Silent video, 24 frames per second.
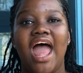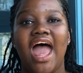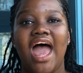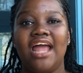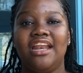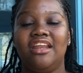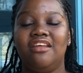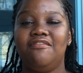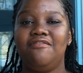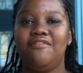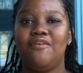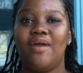
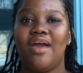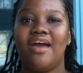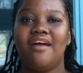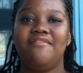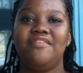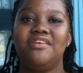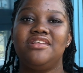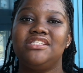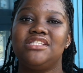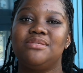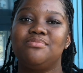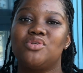And if you
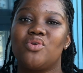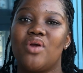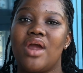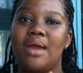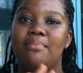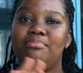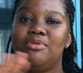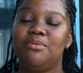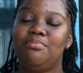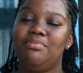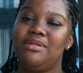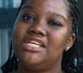haven't
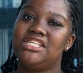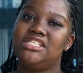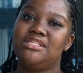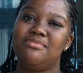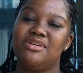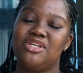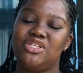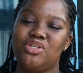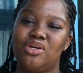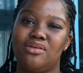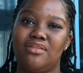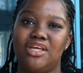subscribed, please
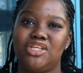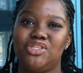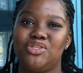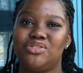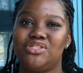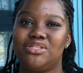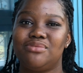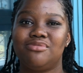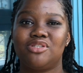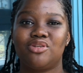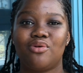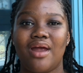make sure that you
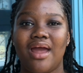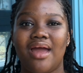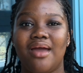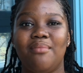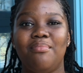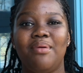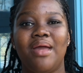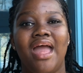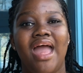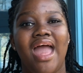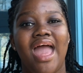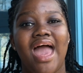
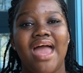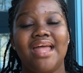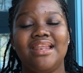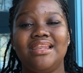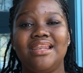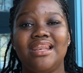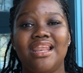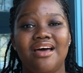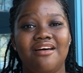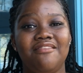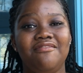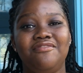subscribe and
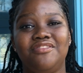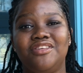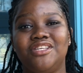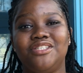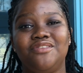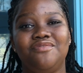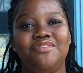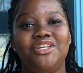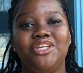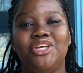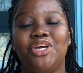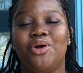love this
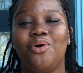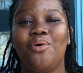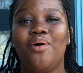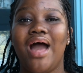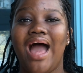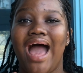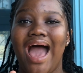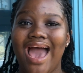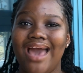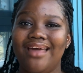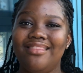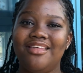video.
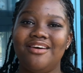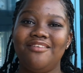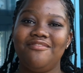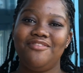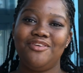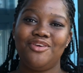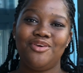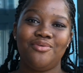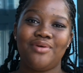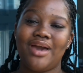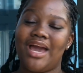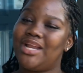I love
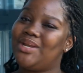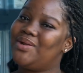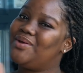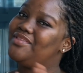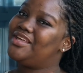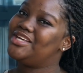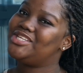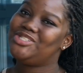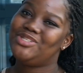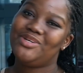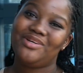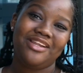you. I know
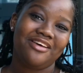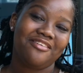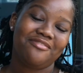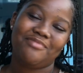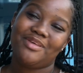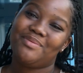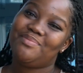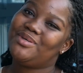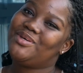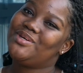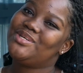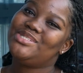that you love me
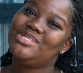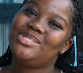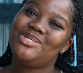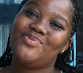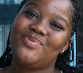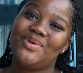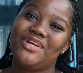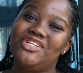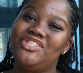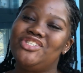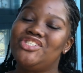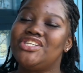because you
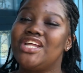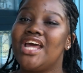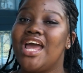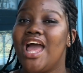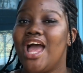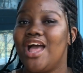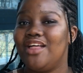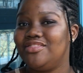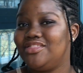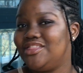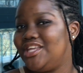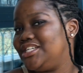reached
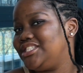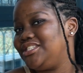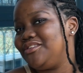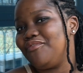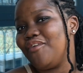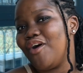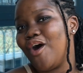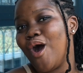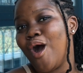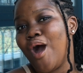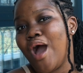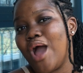this
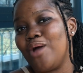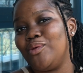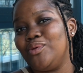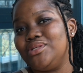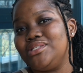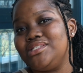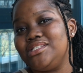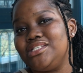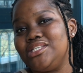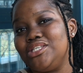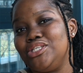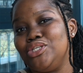far. I will
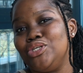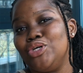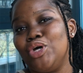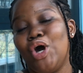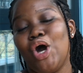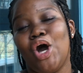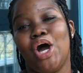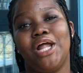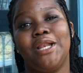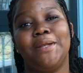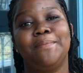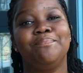see you
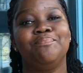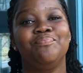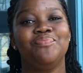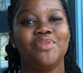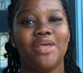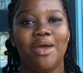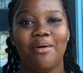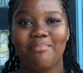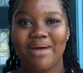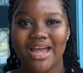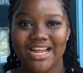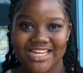on
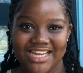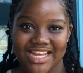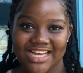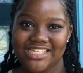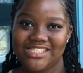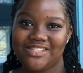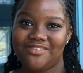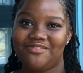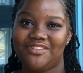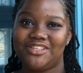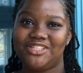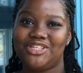my
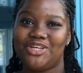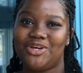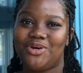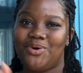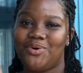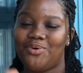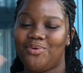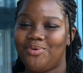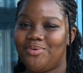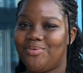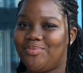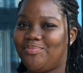next video.